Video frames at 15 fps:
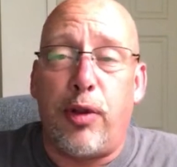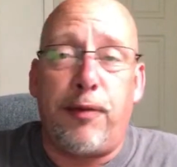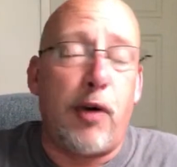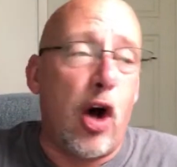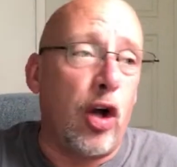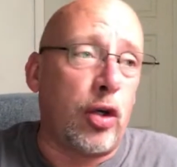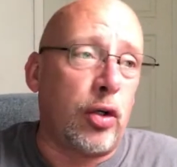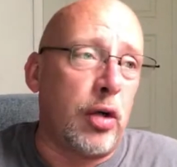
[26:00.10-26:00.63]
with
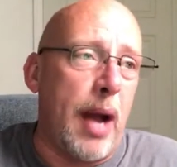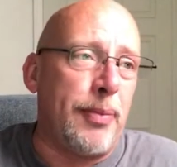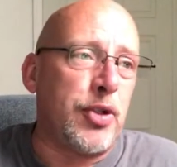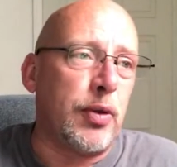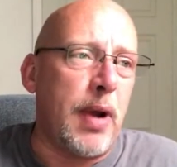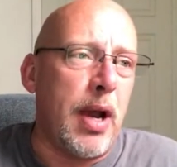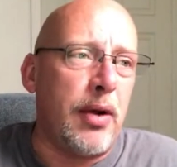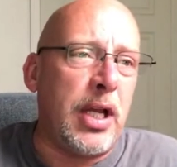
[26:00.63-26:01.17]
fall
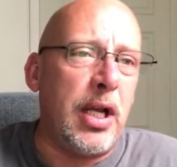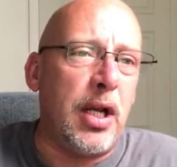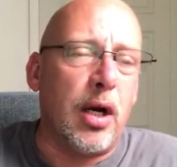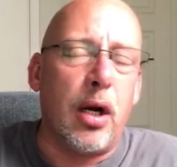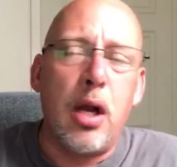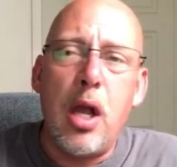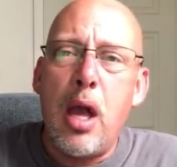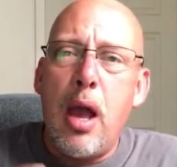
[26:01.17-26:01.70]
crops around
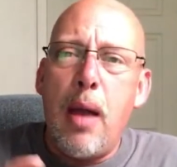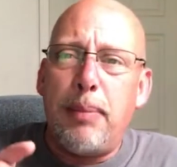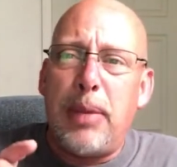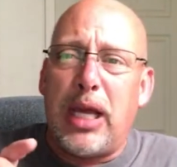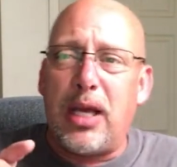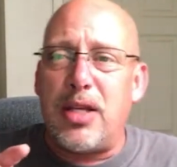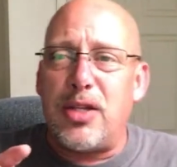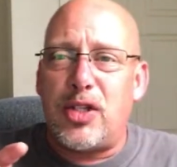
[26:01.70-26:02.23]
here
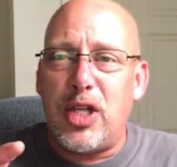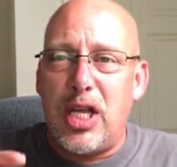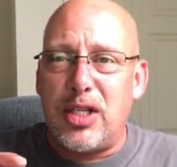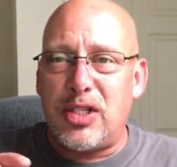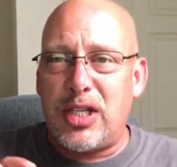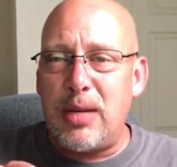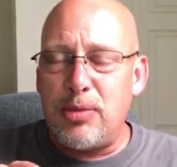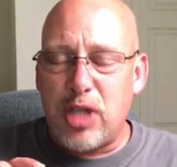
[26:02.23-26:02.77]
because it
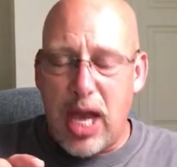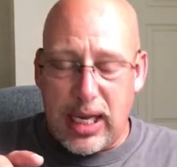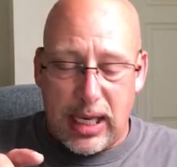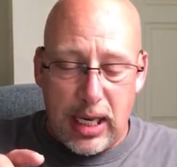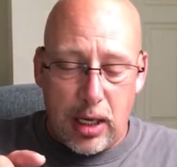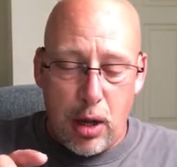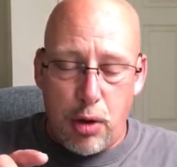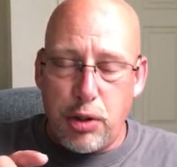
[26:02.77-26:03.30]
seems like
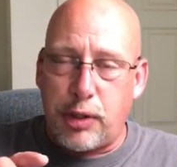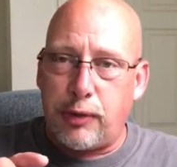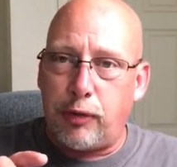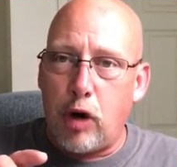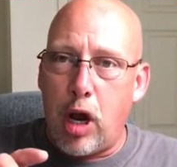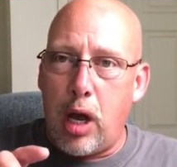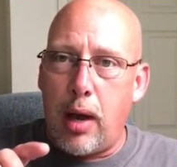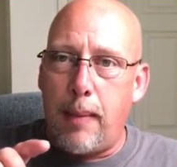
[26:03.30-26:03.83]
it goes
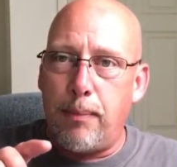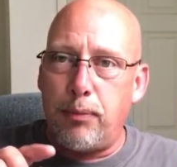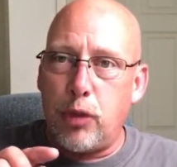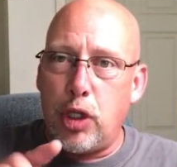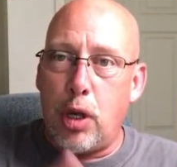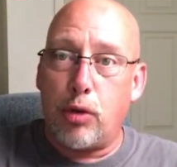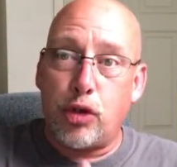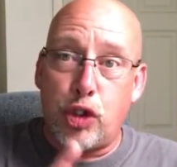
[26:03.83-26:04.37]
from,
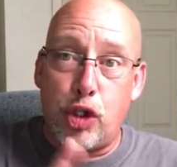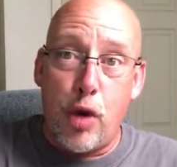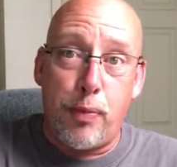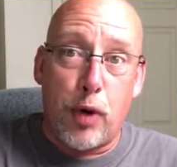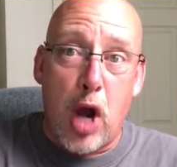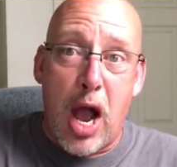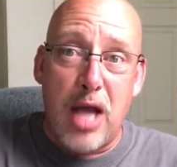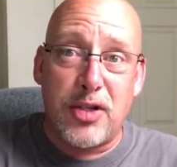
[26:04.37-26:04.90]
you know, super
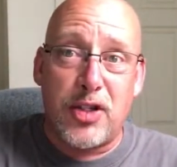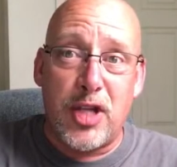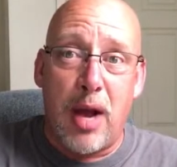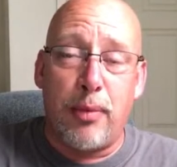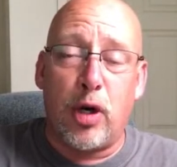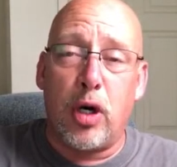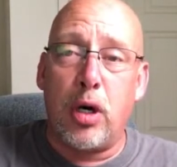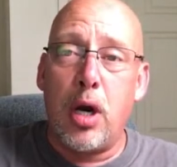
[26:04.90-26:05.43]
hot
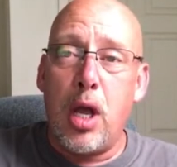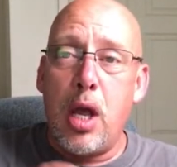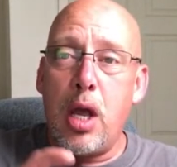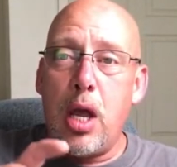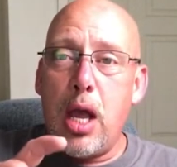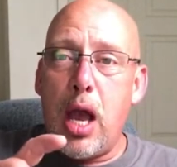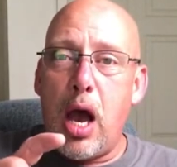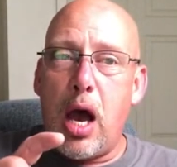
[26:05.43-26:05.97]
summer
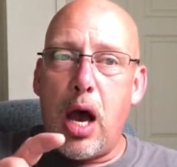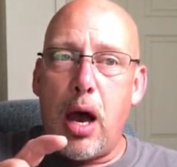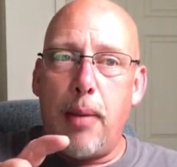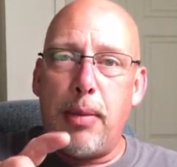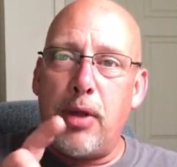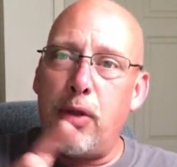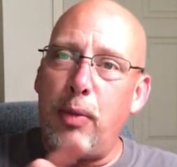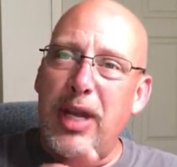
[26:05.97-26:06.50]
um,
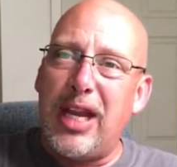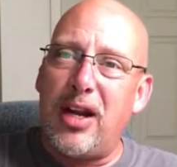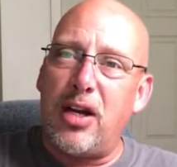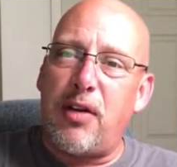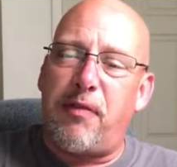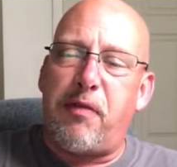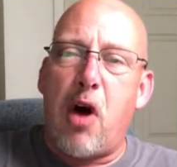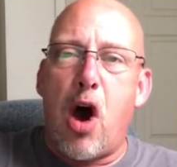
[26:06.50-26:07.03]
and then we get into
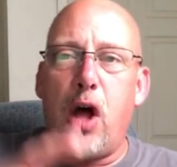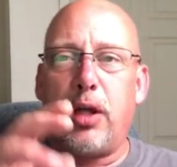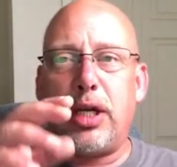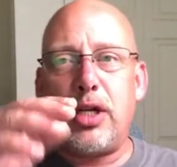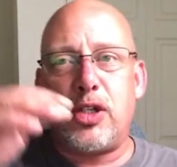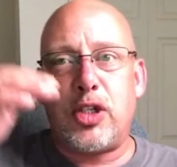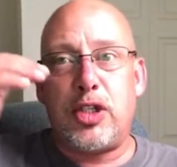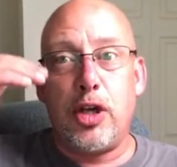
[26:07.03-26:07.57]
fall and
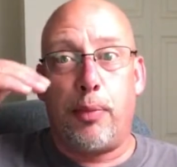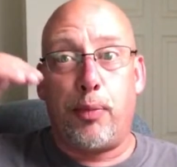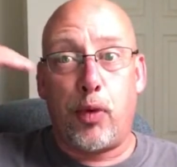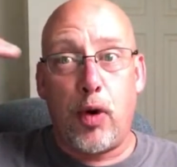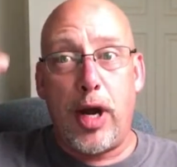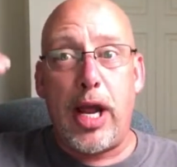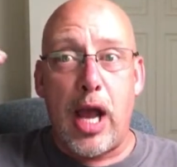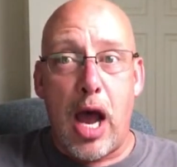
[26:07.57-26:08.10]
it's still
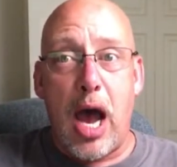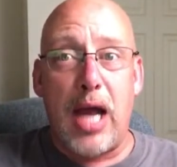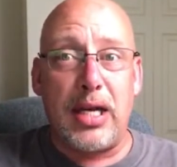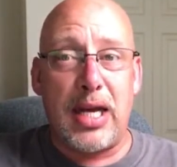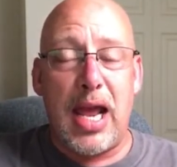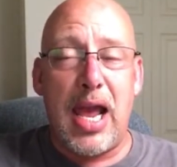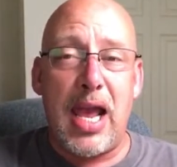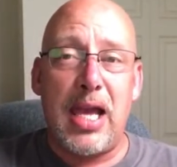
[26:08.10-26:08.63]
pretty hot
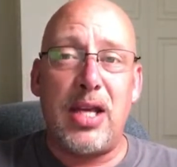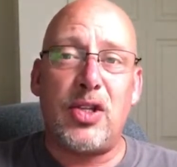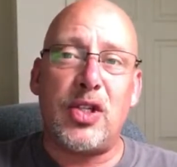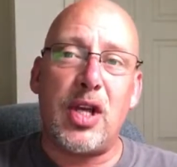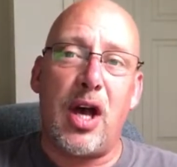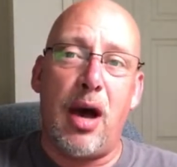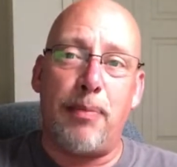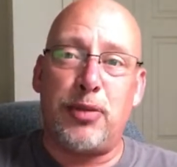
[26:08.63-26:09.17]

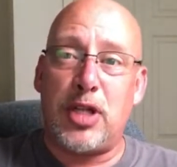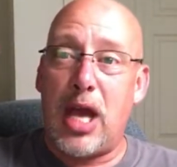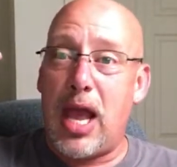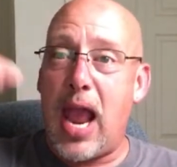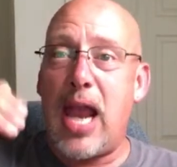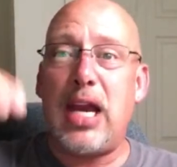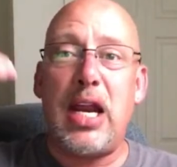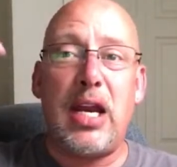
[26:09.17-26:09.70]
days, up to
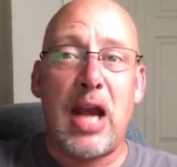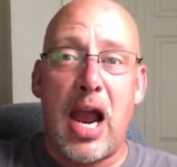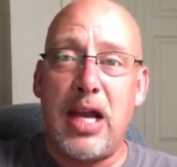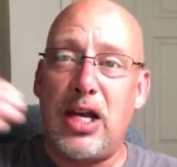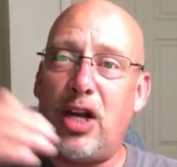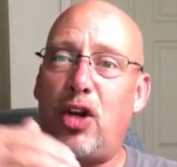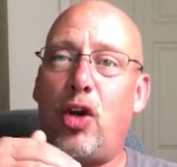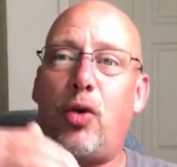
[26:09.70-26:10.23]
80,
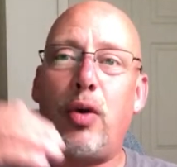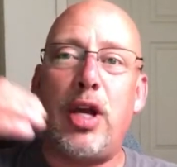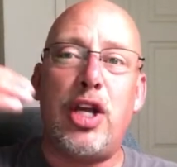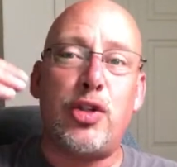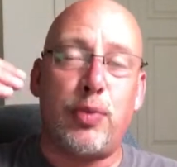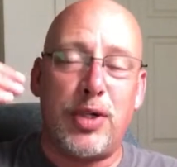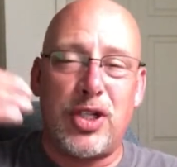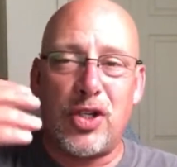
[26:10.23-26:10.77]
90
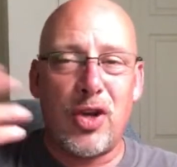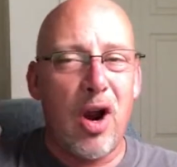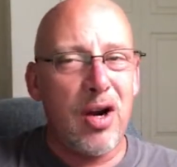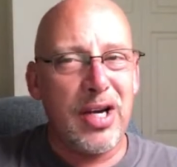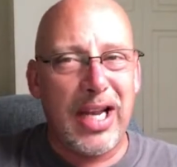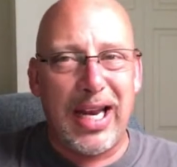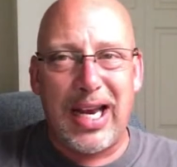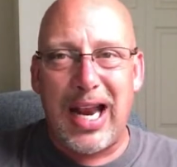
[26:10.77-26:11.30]
degrees, which is hard
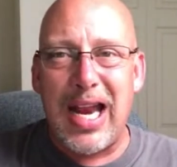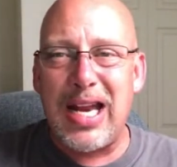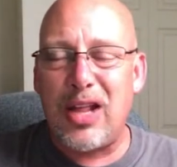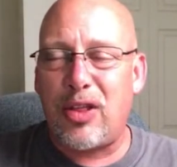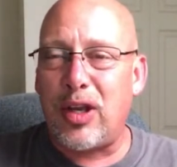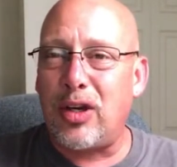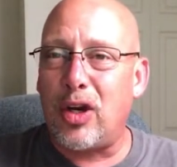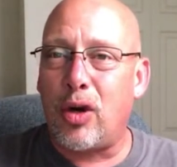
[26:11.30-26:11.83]
to get
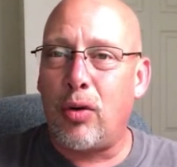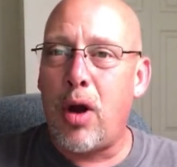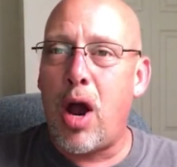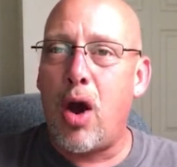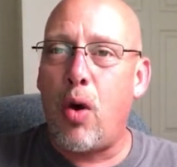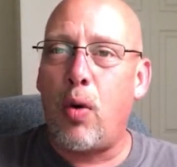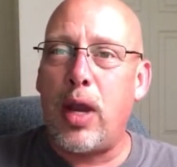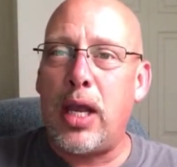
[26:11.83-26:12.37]
anything to
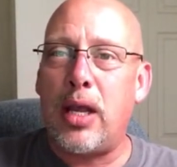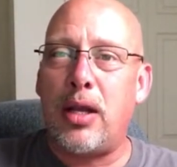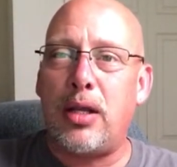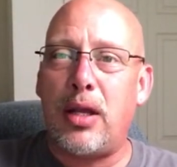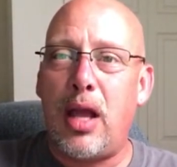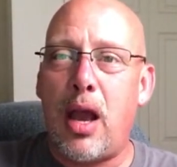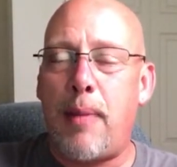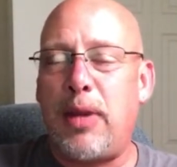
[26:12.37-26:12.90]
grow in.
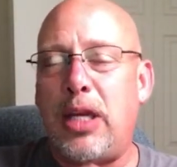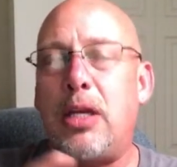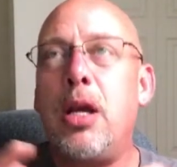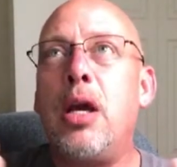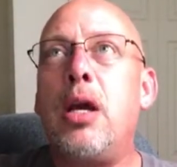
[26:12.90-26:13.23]
I mean,